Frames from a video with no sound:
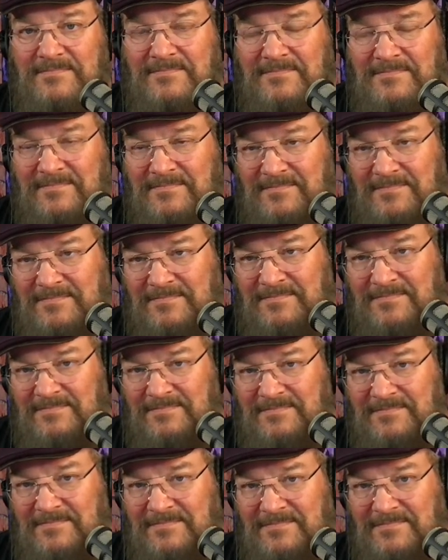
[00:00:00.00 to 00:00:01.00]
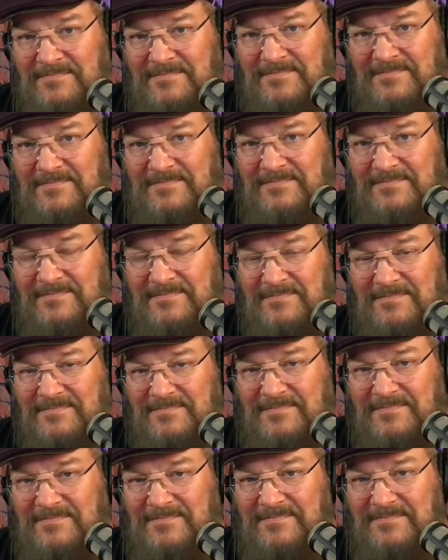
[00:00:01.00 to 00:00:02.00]

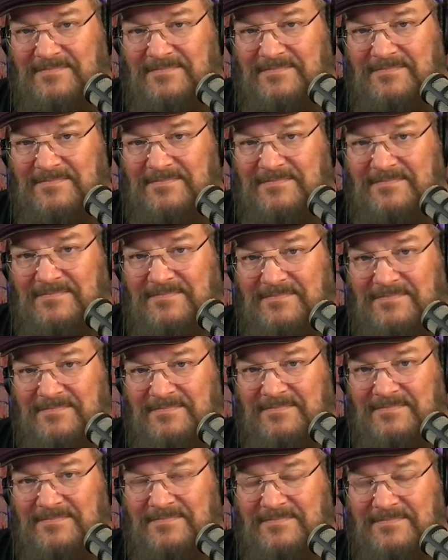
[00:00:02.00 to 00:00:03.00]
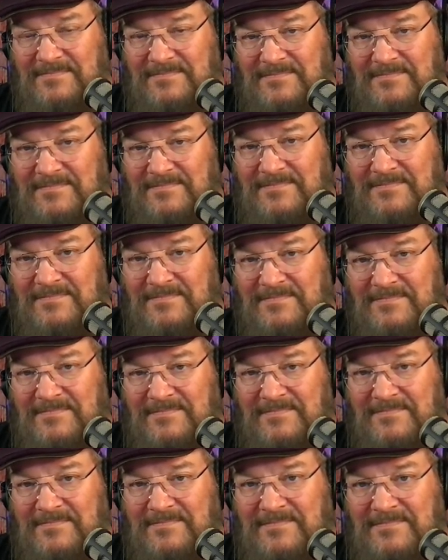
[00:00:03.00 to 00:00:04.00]

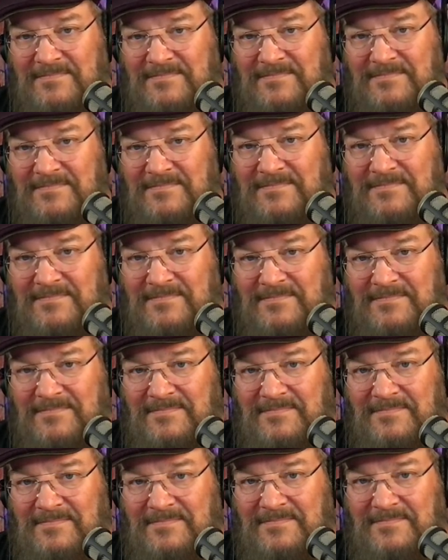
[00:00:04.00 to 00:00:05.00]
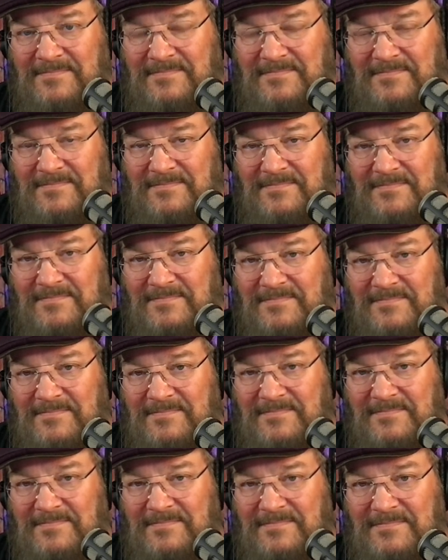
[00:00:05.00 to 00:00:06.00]

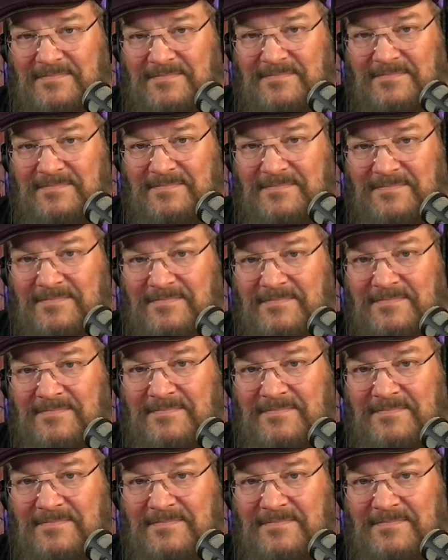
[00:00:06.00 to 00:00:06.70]
(silent)